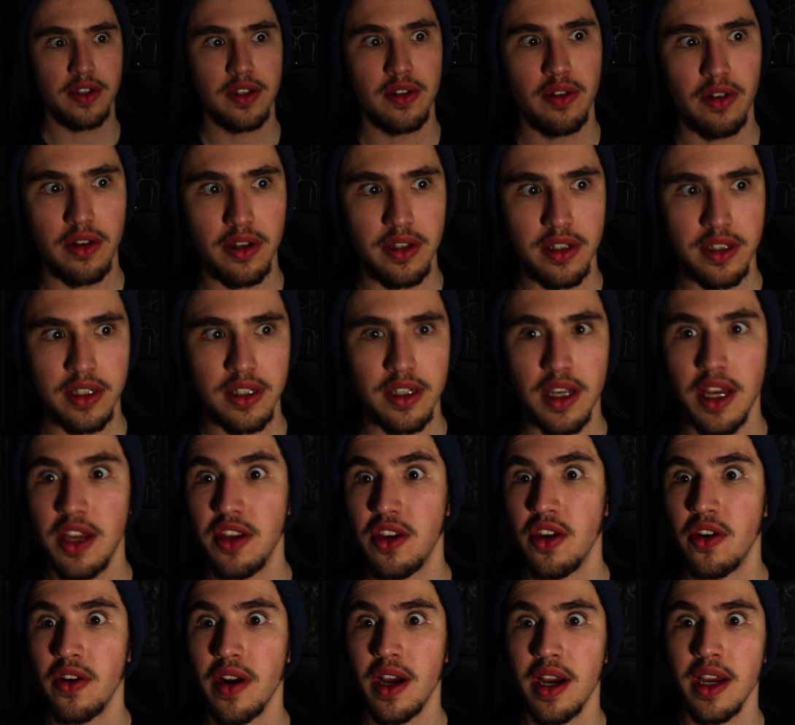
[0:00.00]
it's not as
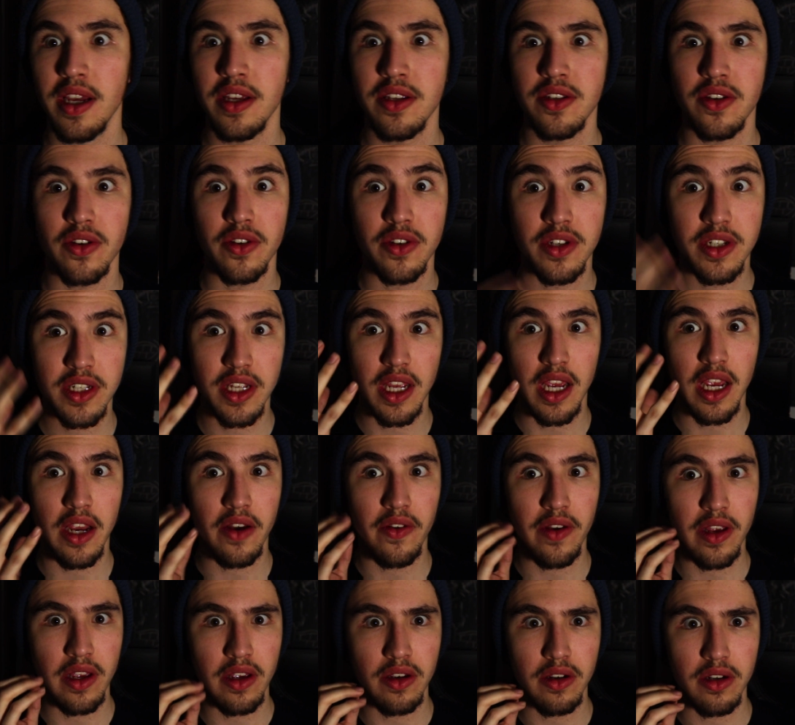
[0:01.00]
in your eyes or
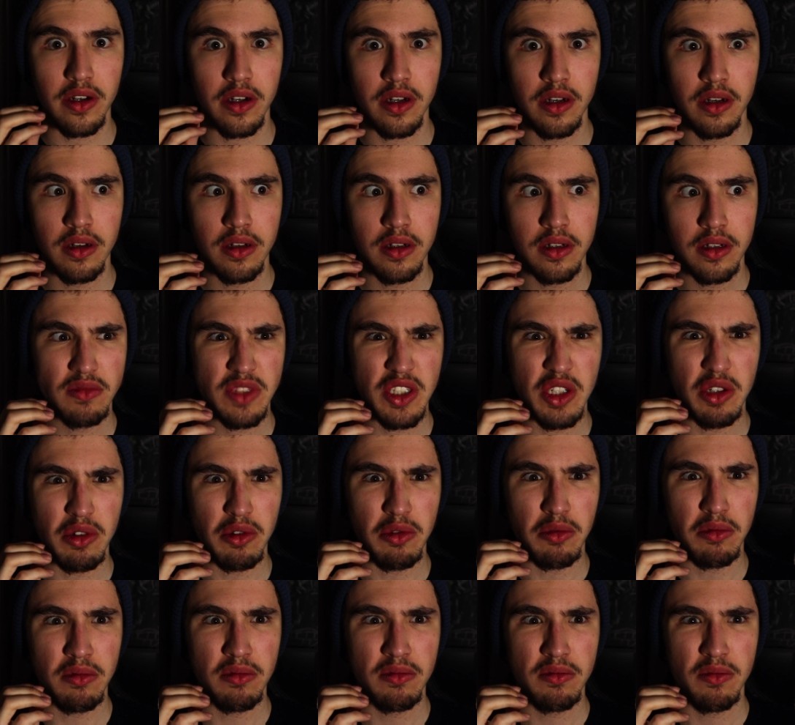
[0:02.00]
scary or, you
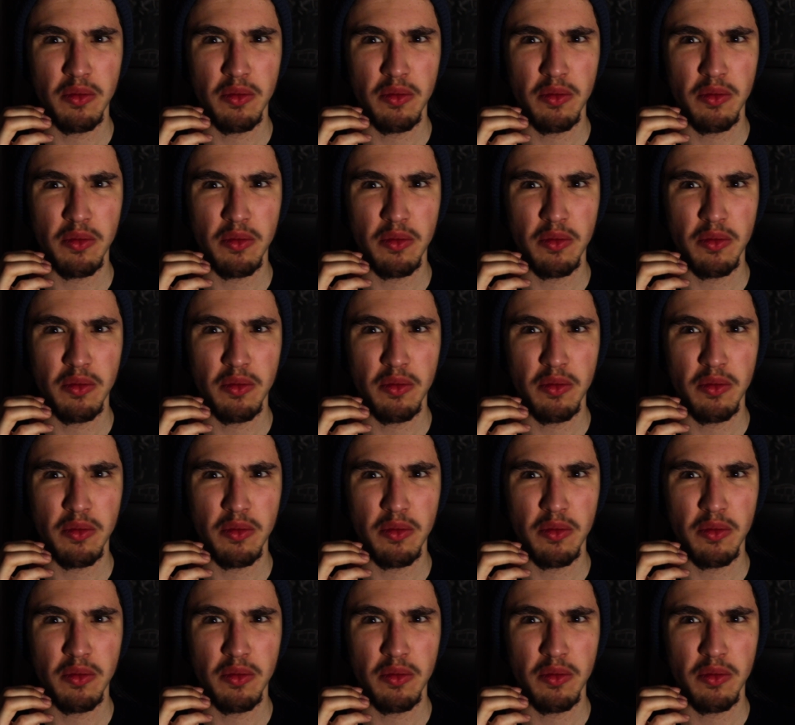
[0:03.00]
know,